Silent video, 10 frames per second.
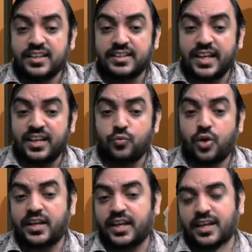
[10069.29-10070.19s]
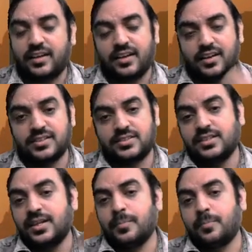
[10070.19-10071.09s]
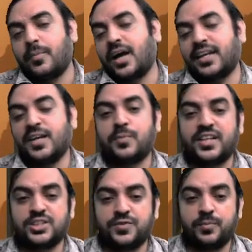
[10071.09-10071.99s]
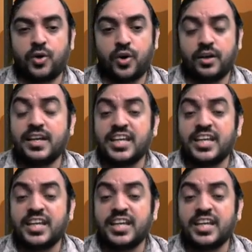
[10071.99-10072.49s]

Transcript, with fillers: then what I get is market price of the bond.